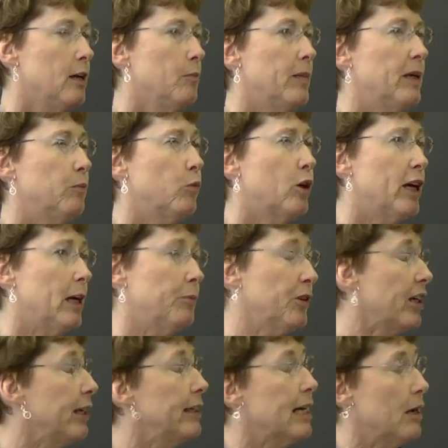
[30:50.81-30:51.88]
but perhaps
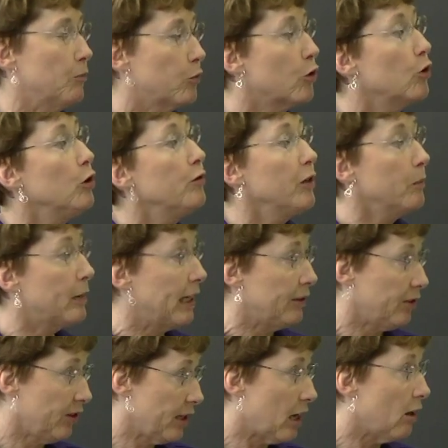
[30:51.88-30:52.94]
I had not proven
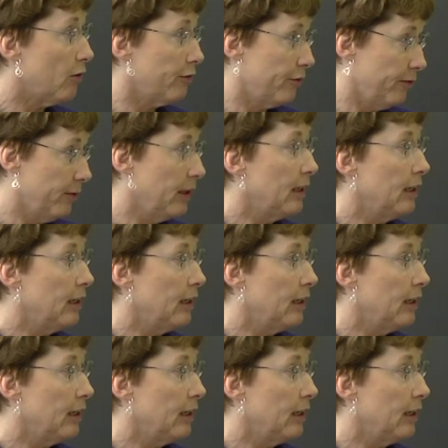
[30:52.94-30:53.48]
myself